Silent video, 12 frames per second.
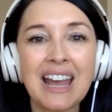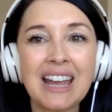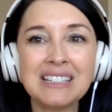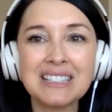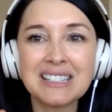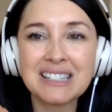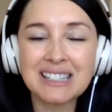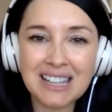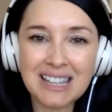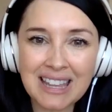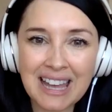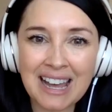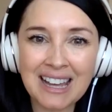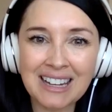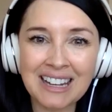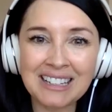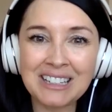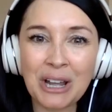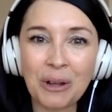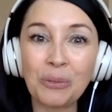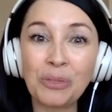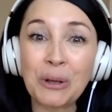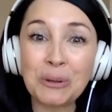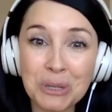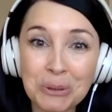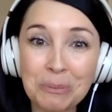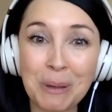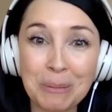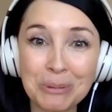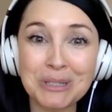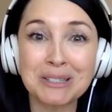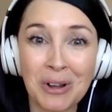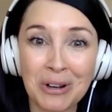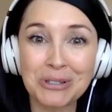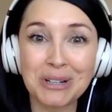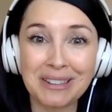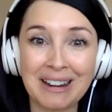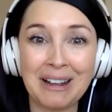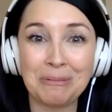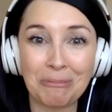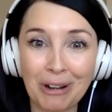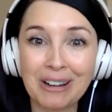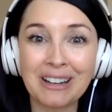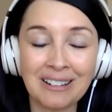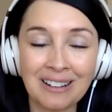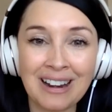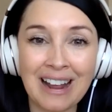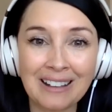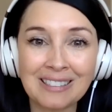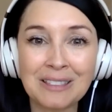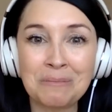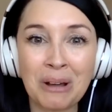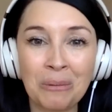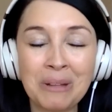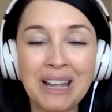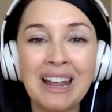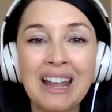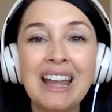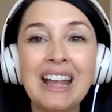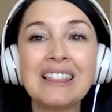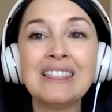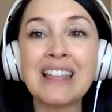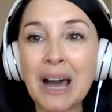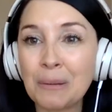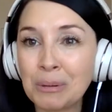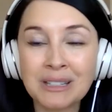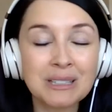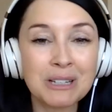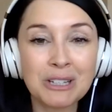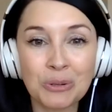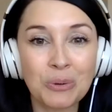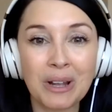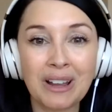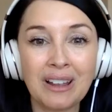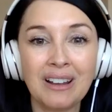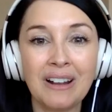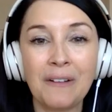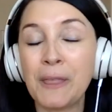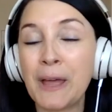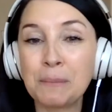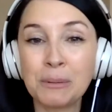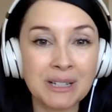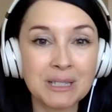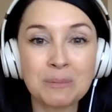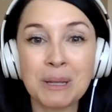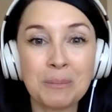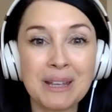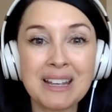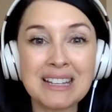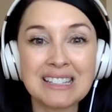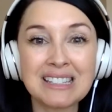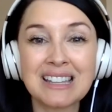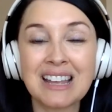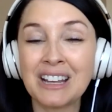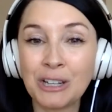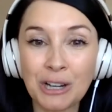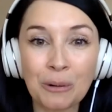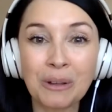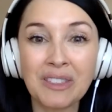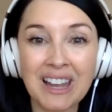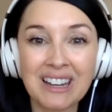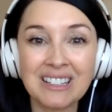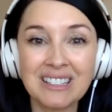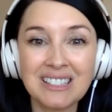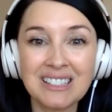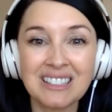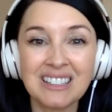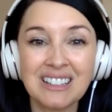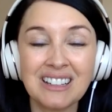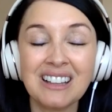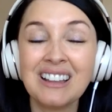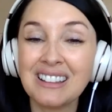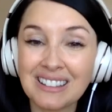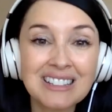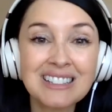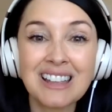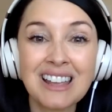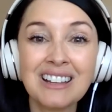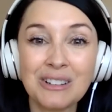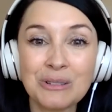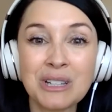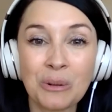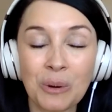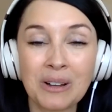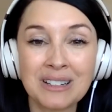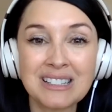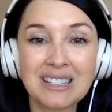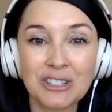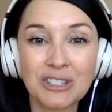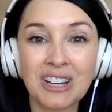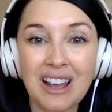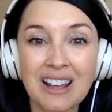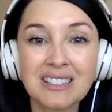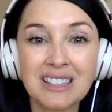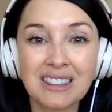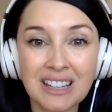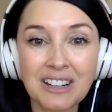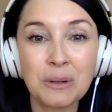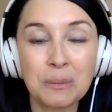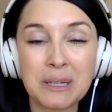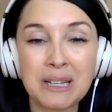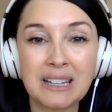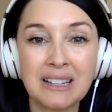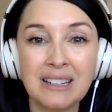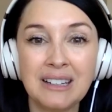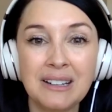And to see that and know those are the people's laundry that I'm working on at the moment, that brings me joy. That brings me peace. And you know what that is? That's like using organization as therapy.